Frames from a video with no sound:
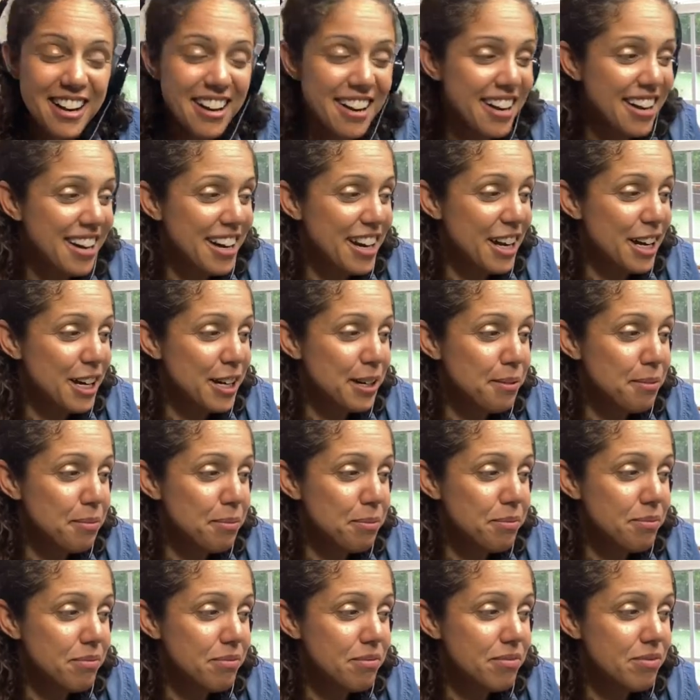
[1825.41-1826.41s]

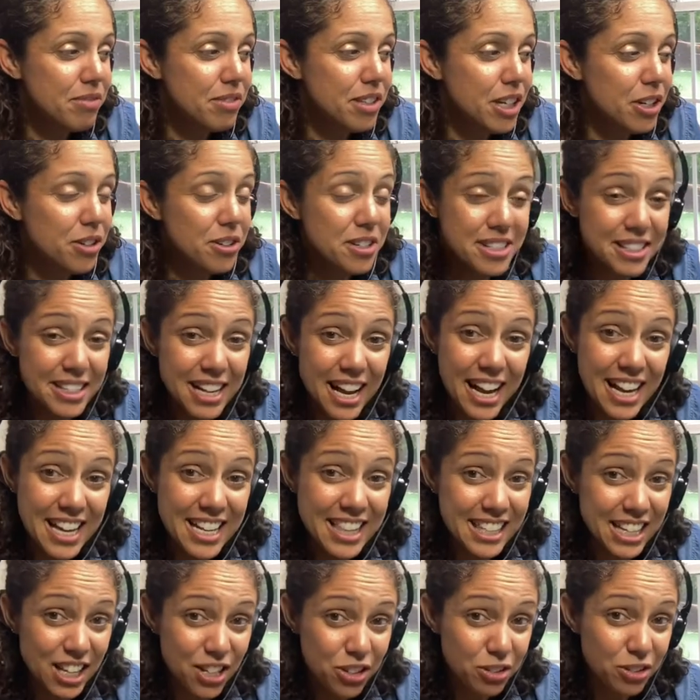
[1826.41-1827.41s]
Um, there is not
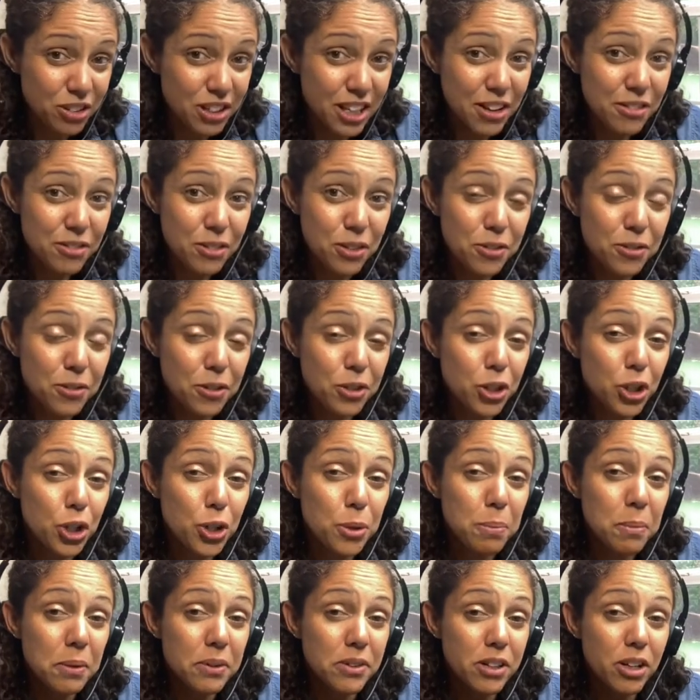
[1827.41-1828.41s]
another level for her,
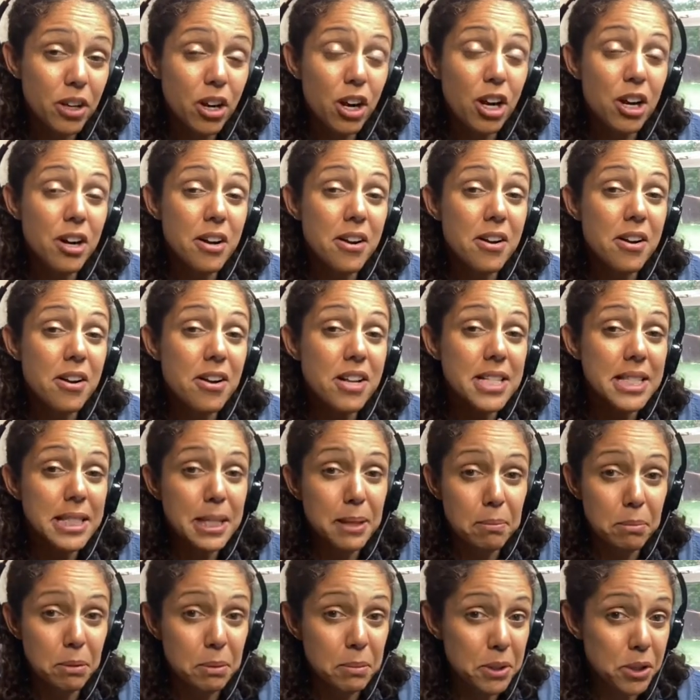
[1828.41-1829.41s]
but there are
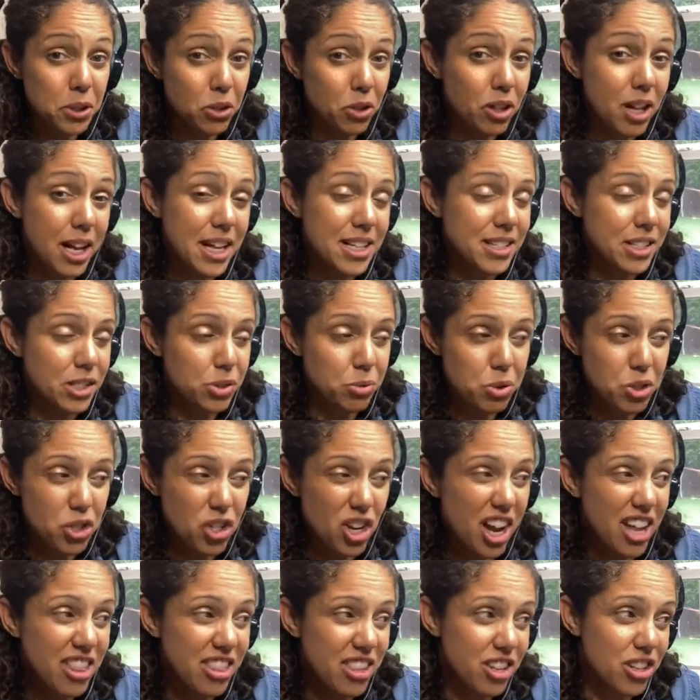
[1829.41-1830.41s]
supplemental classes, which
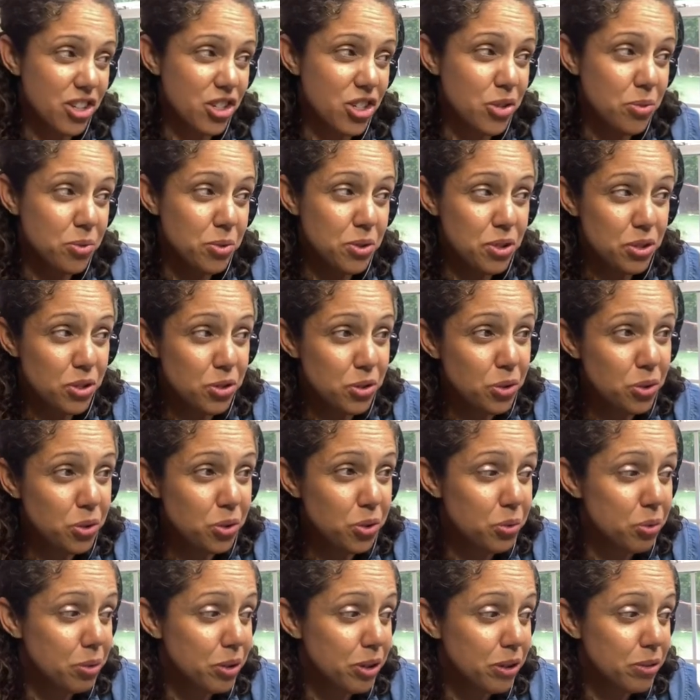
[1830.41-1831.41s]
I think she would do
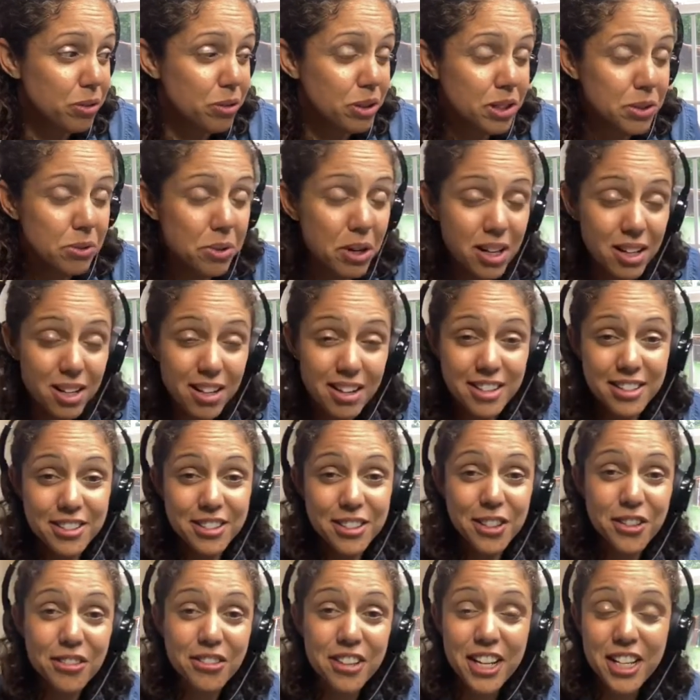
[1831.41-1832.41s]
really, really well on.
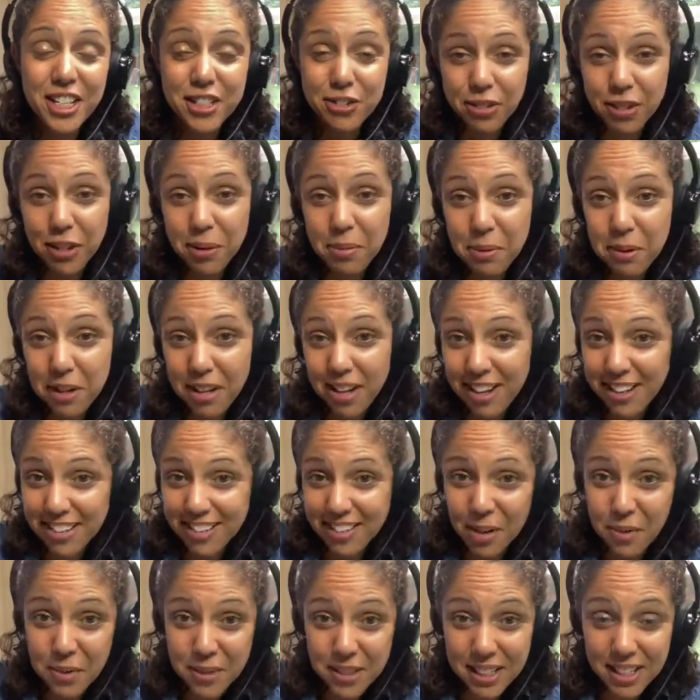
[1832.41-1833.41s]
So thanks for coming along.
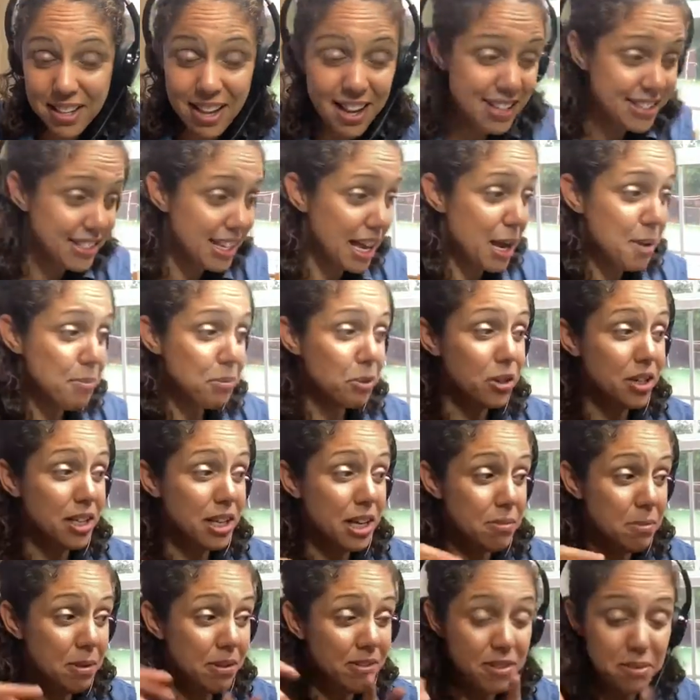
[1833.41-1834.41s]
That was a class. I'm going to
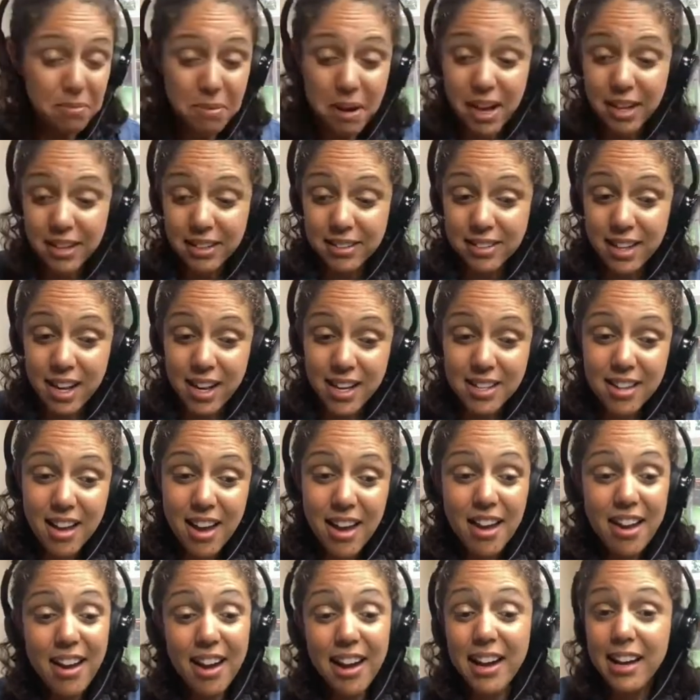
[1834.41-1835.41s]
get my feedback done
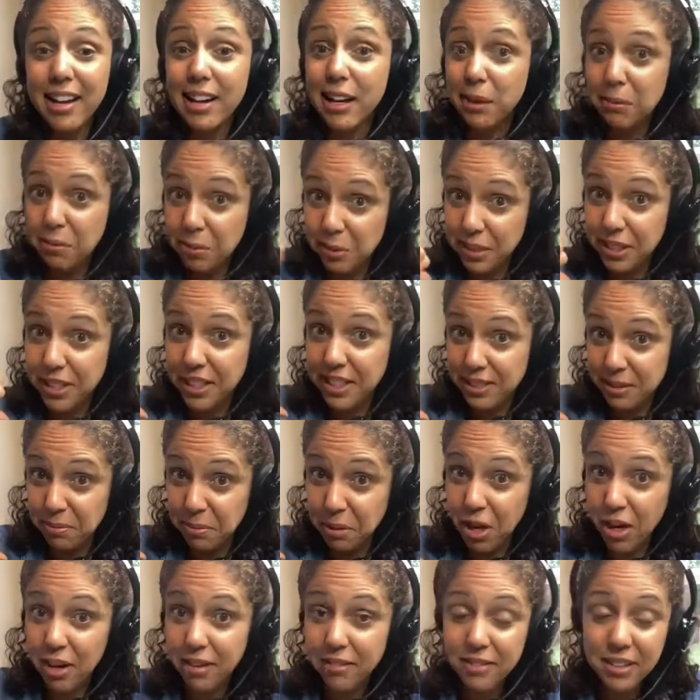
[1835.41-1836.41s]
and I'm going to get some
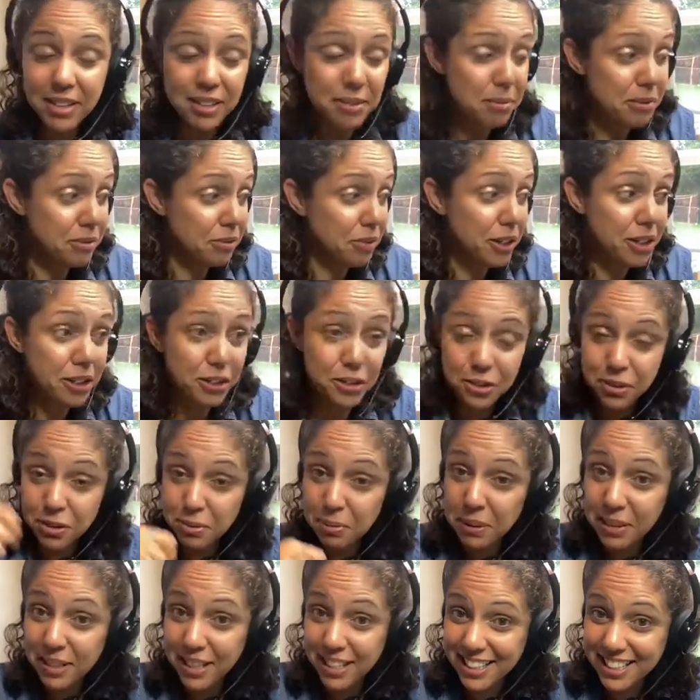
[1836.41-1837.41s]
coffee before I go to
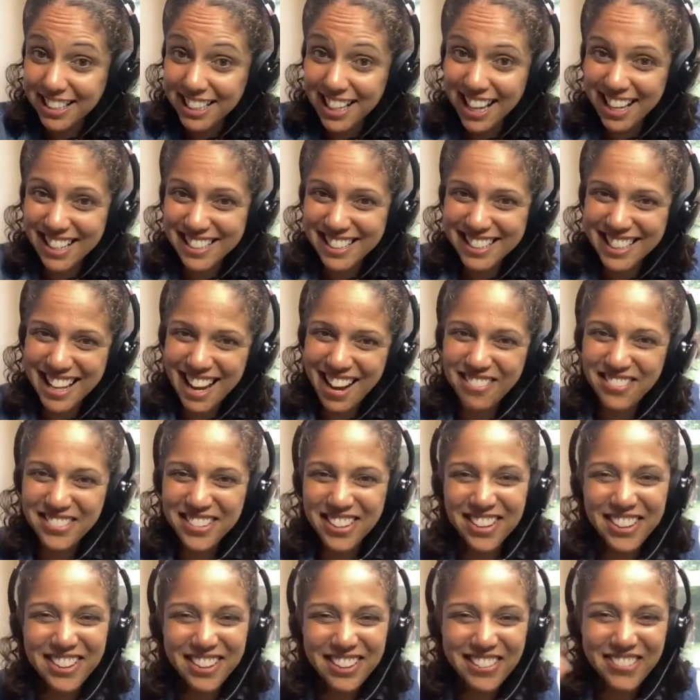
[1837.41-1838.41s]
my next class in half an
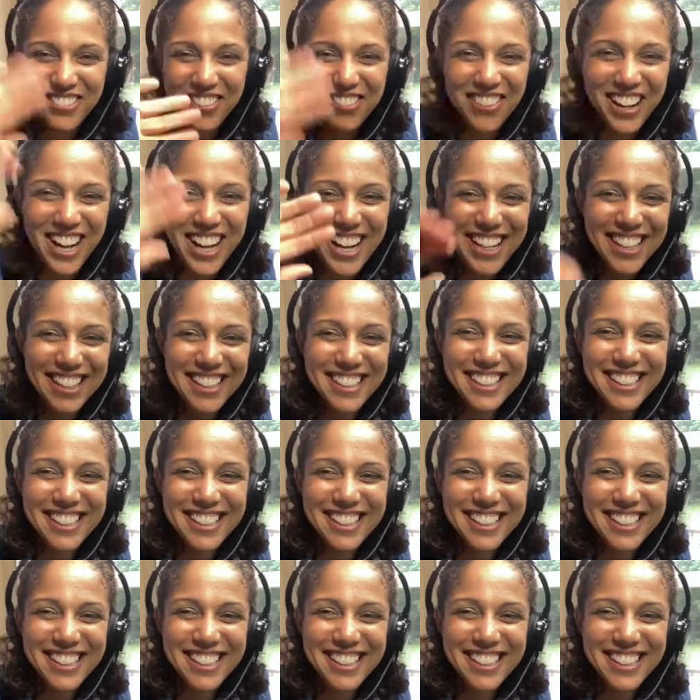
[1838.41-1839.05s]
hour. Bye-bye.